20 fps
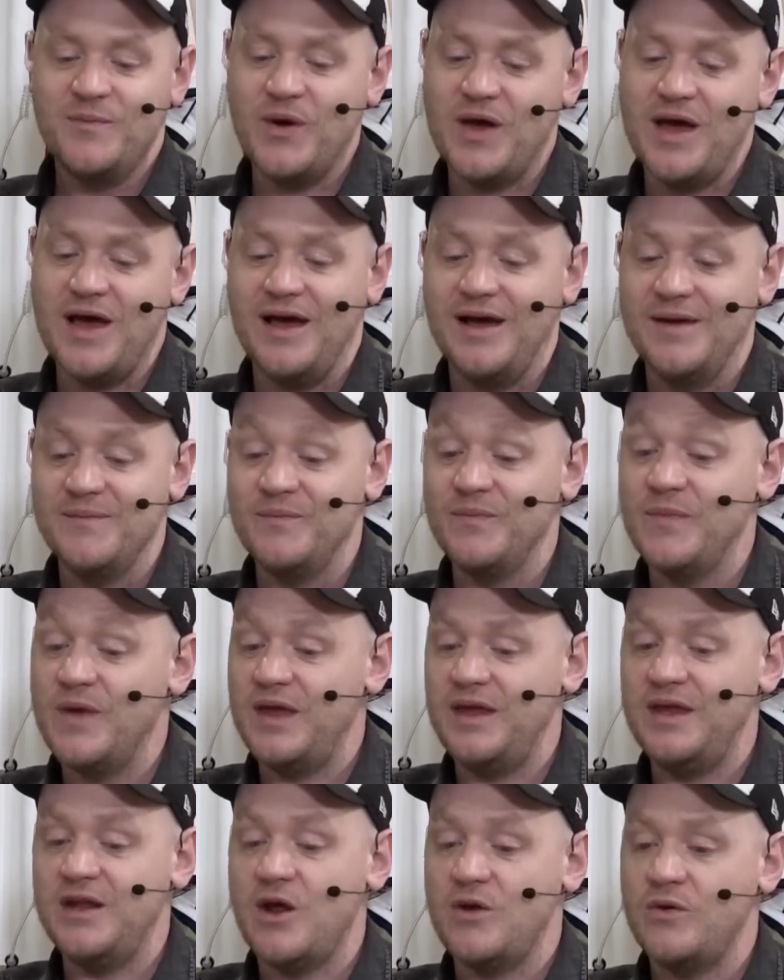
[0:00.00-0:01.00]
But, um,
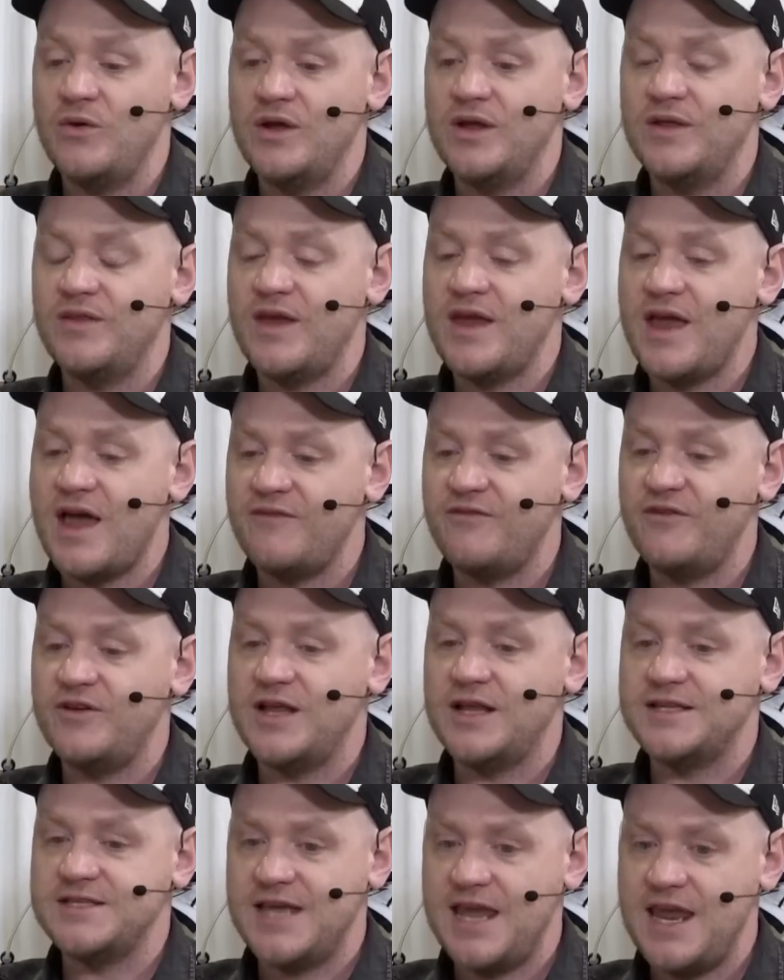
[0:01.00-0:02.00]
you know, they have a,
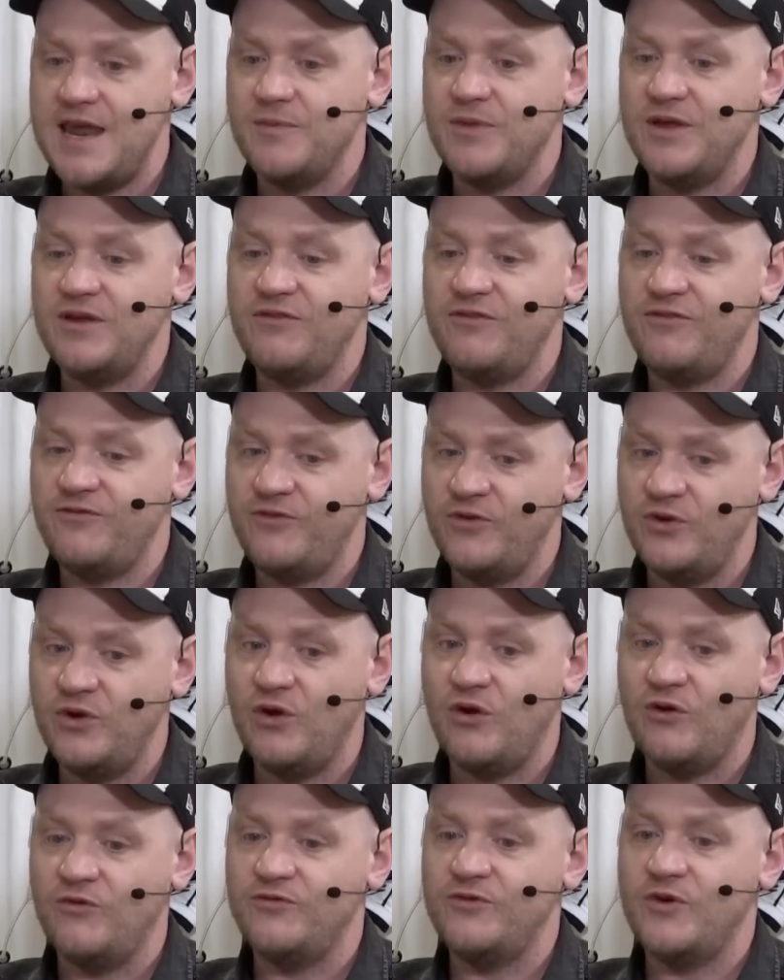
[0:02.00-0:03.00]
a, team that is full
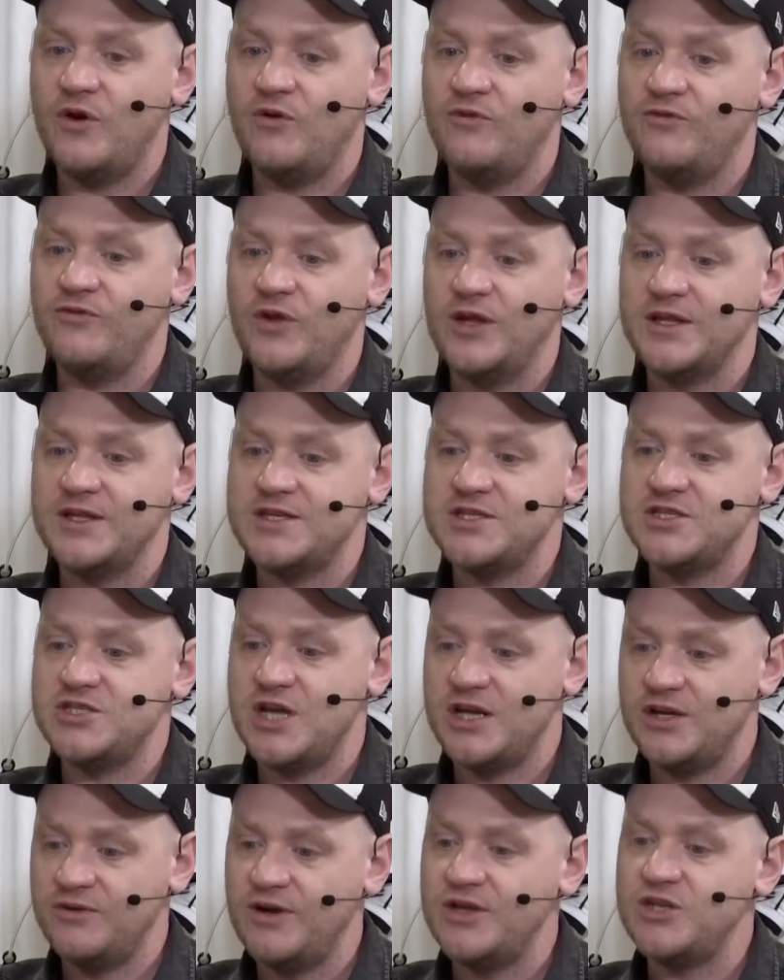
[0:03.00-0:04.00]
of, of like this
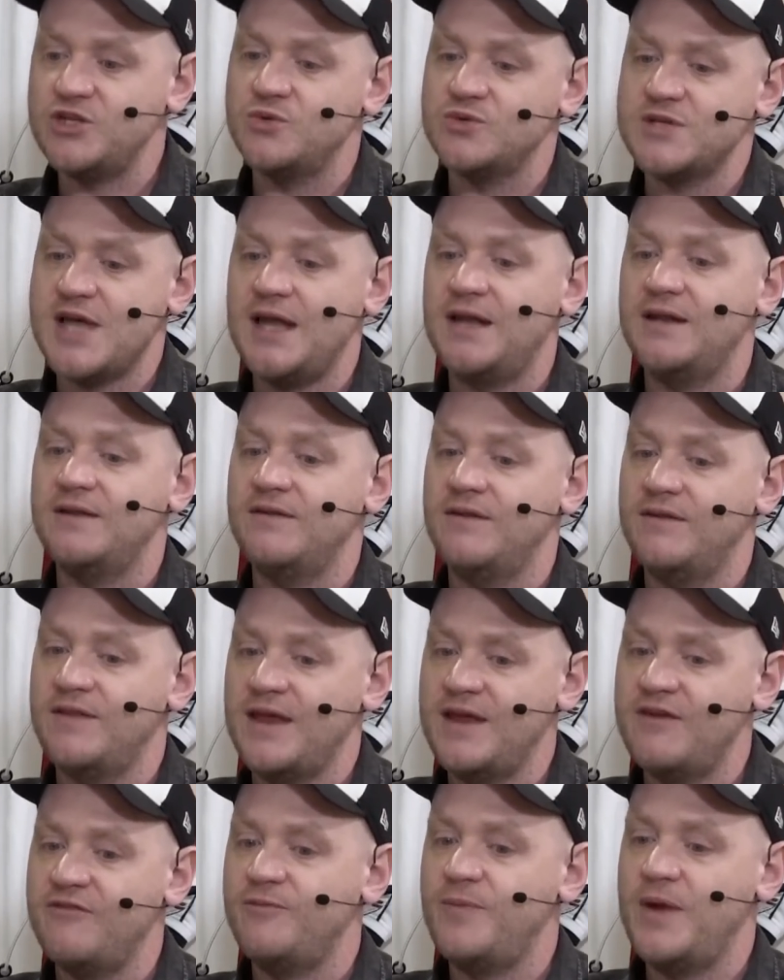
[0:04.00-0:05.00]
generational talent that
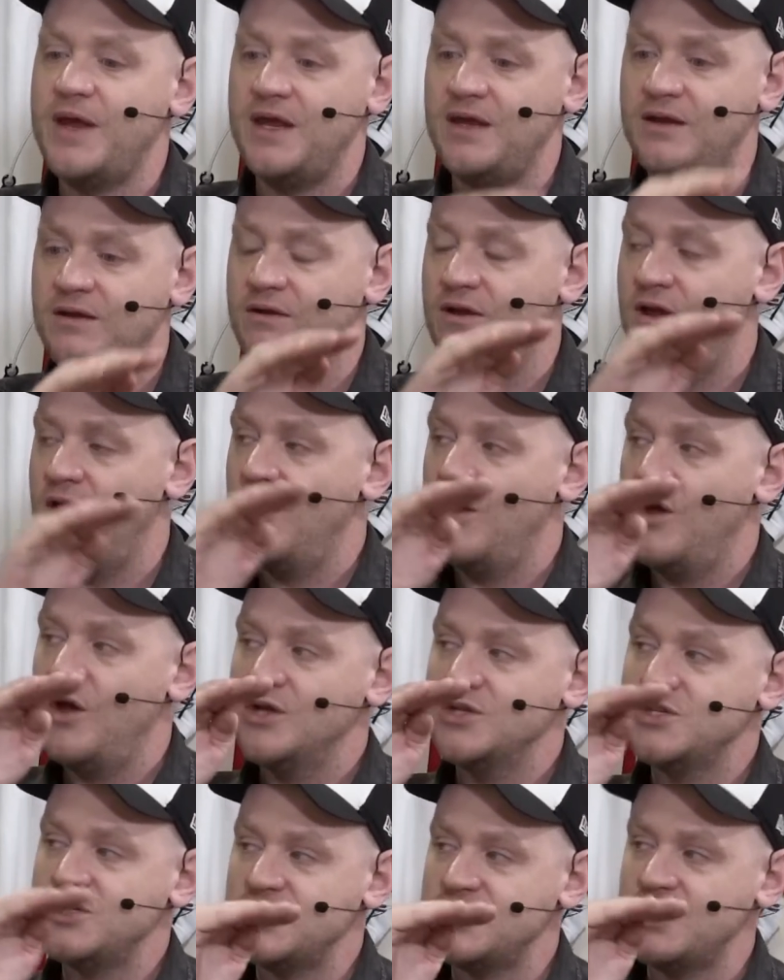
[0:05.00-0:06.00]
they have been
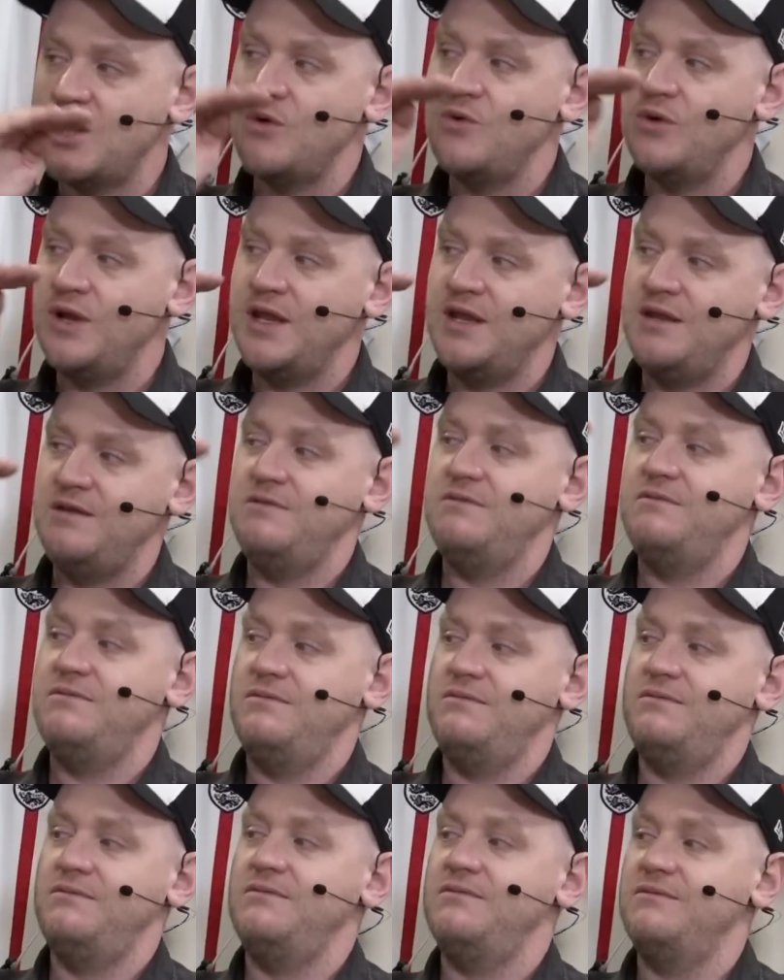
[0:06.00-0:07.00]
slowly
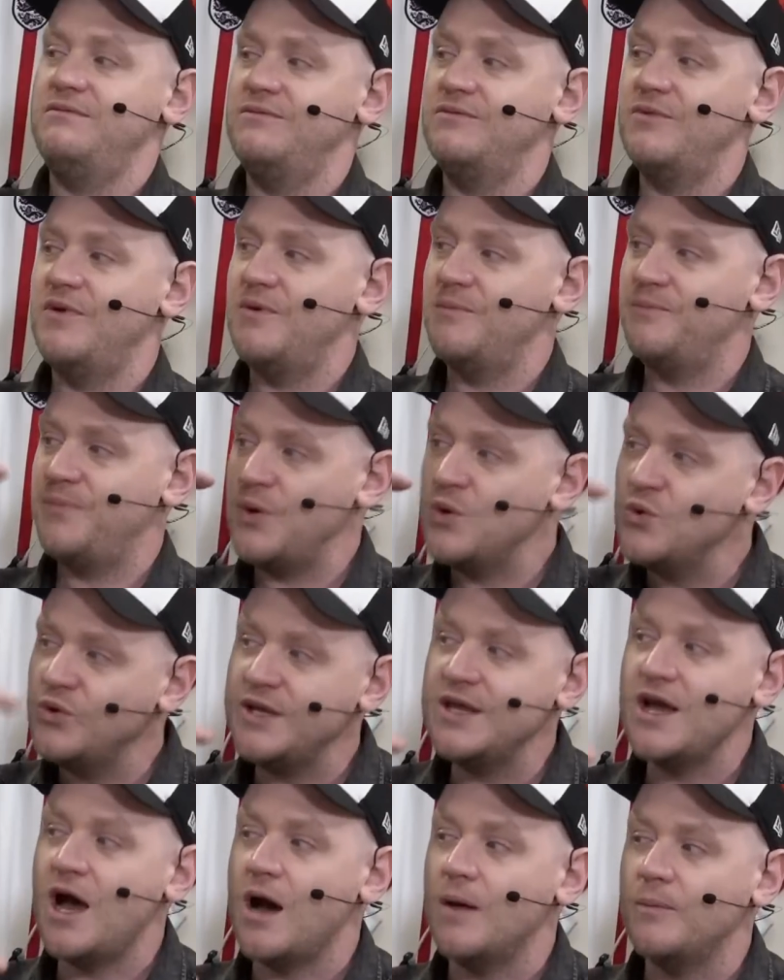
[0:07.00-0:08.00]

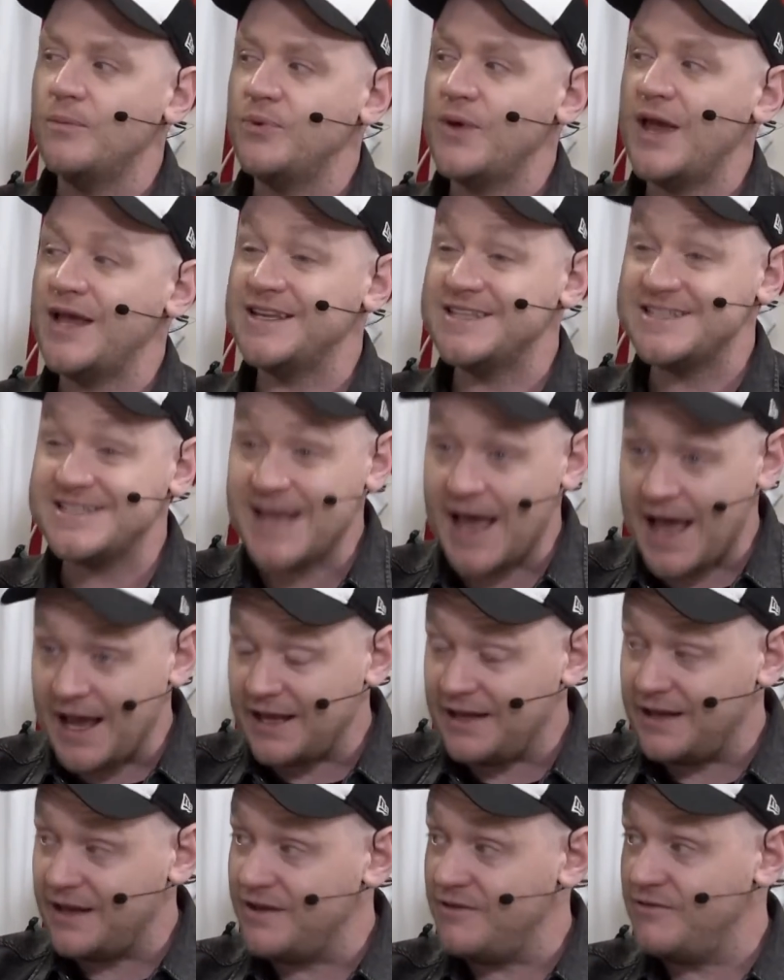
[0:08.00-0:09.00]
building up
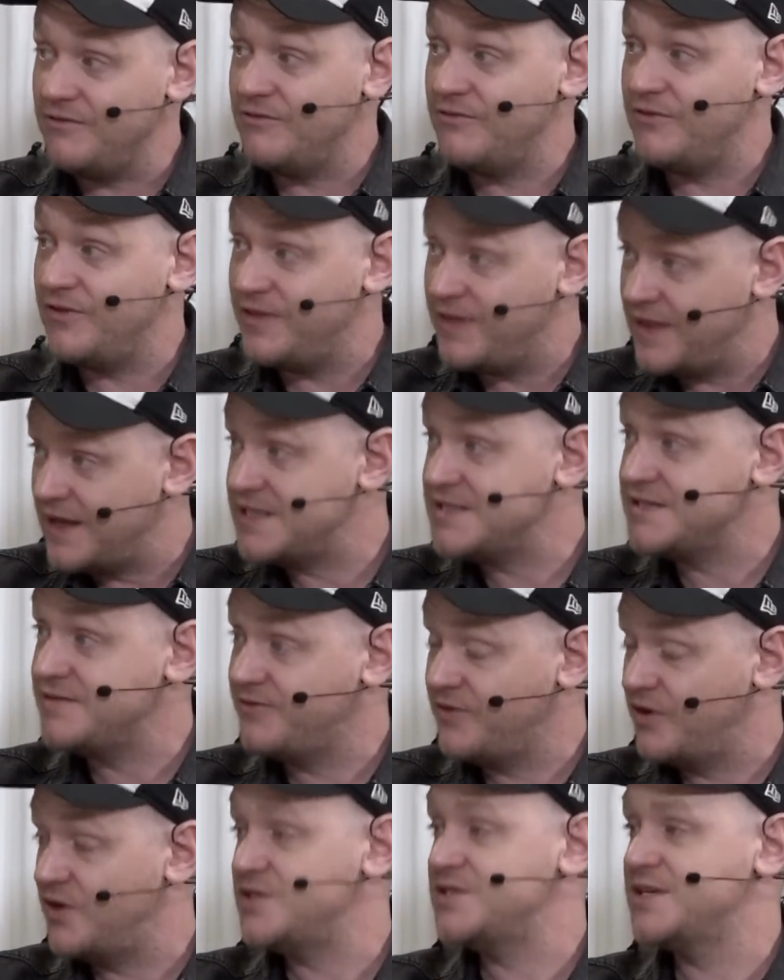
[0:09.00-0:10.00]
exactly for this
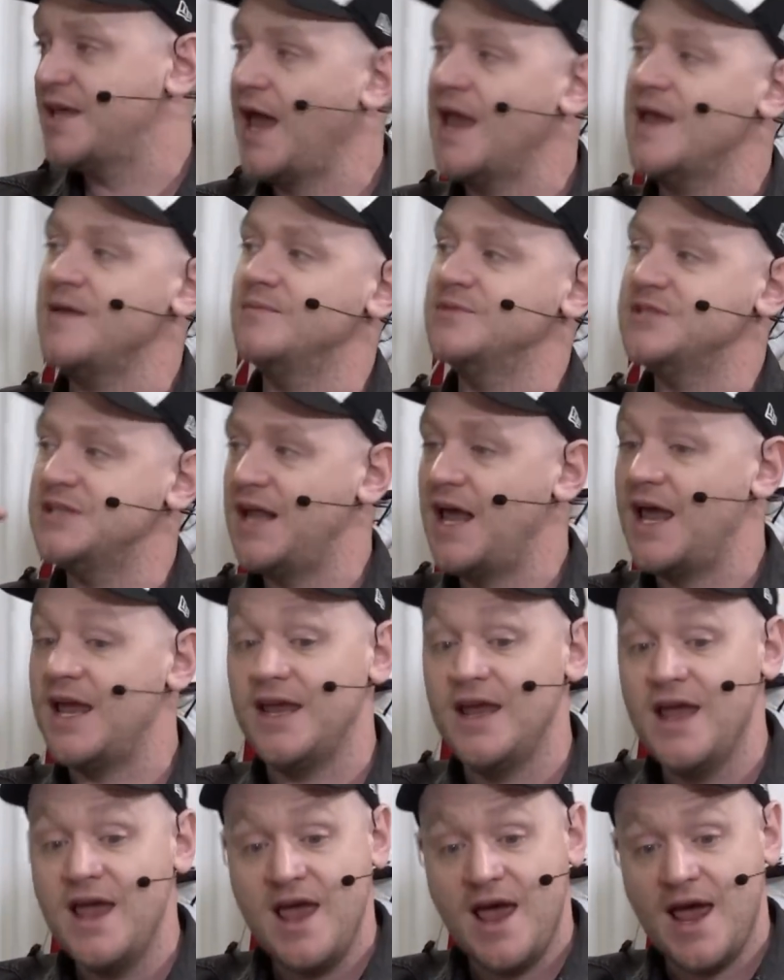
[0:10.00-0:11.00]
first game
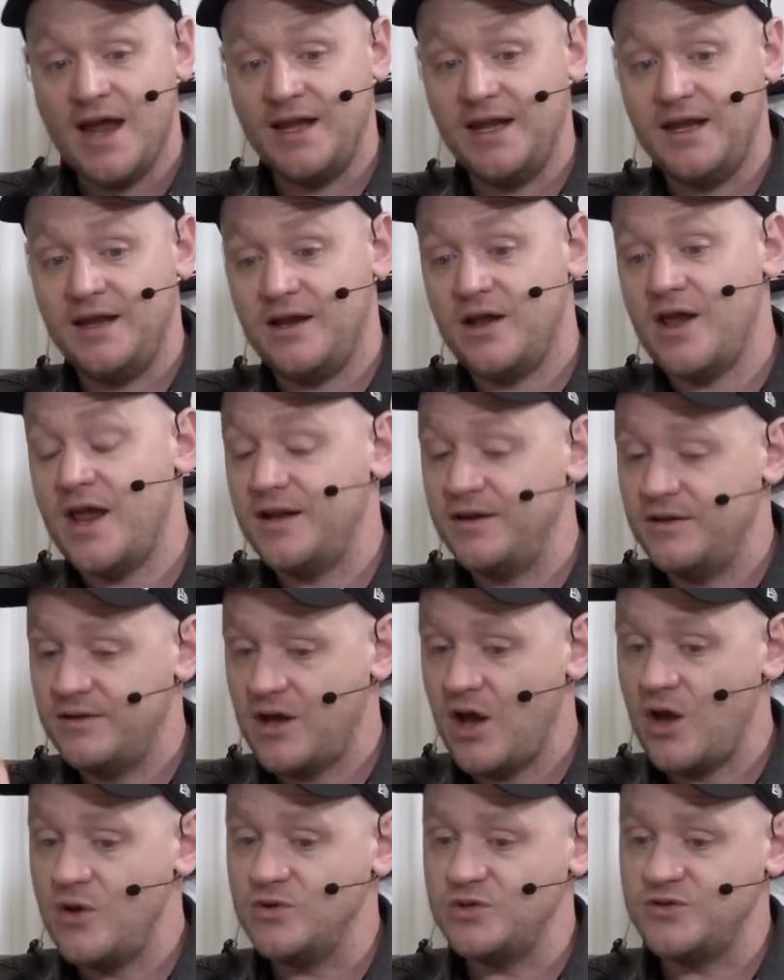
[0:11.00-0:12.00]
today. And in in
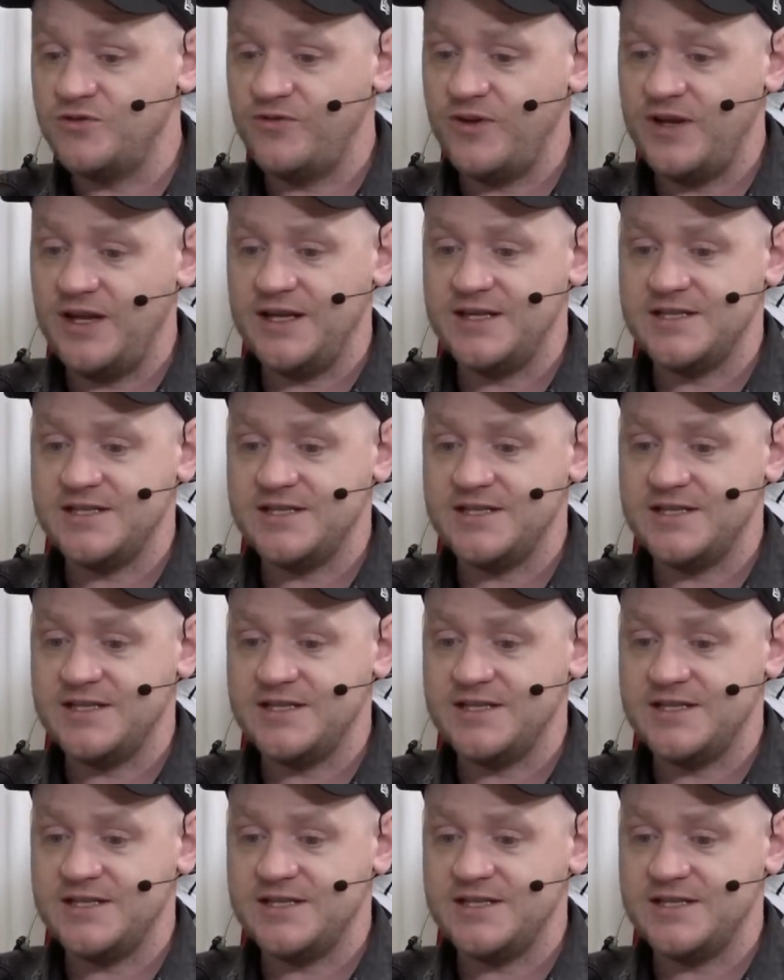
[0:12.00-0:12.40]
coach Felix